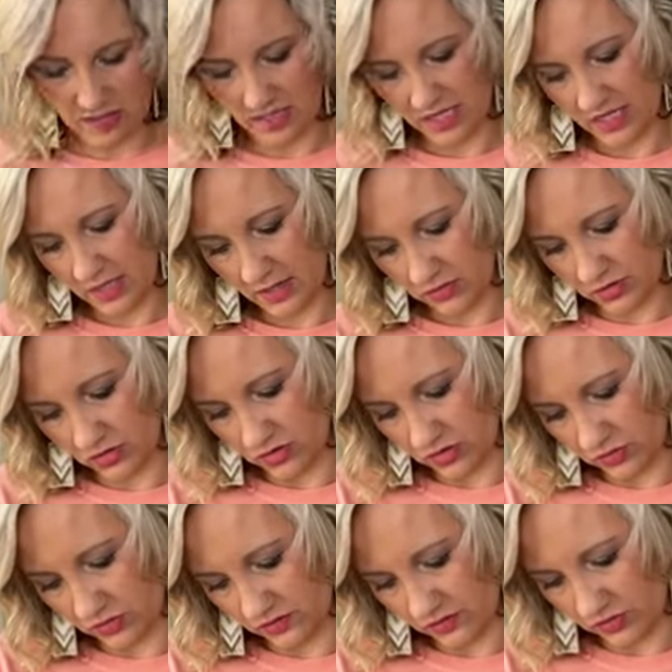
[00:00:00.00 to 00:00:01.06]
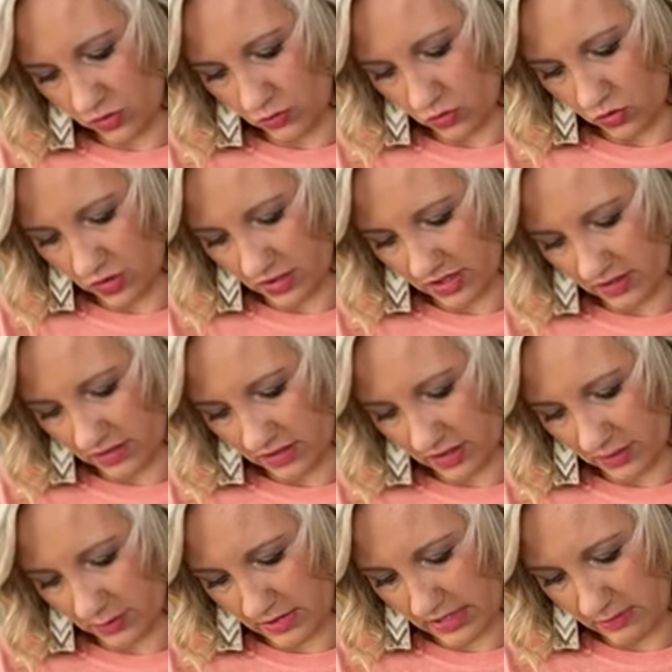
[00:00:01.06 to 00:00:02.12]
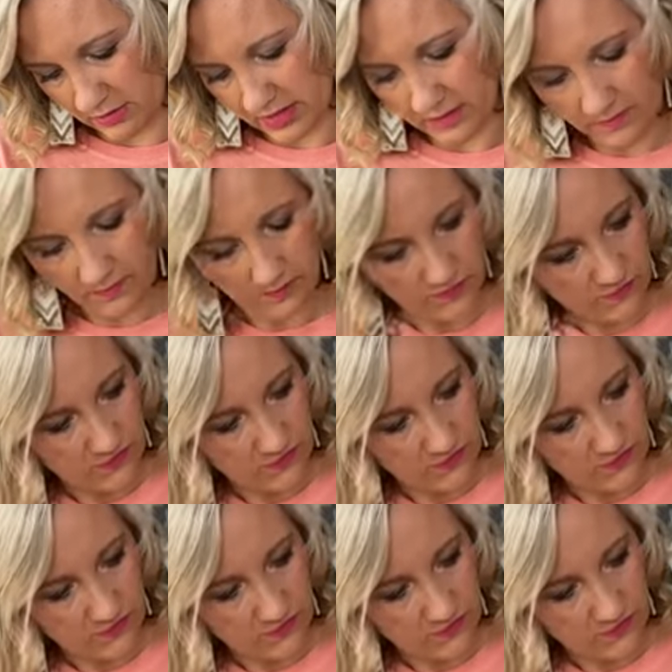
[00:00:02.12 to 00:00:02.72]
And I'll just do a few more down here maybe.